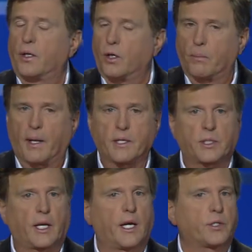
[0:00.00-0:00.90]
You're
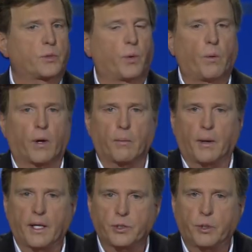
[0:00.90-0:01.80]
blessing us. We want to
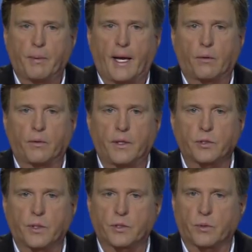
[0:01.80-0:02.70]
bless you back with
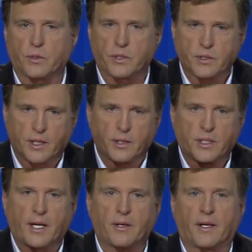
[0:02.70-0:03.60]
these resources. Here's
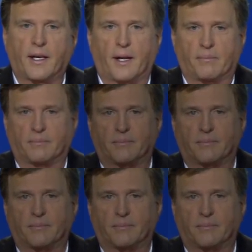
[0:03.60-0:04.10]
how you can get them.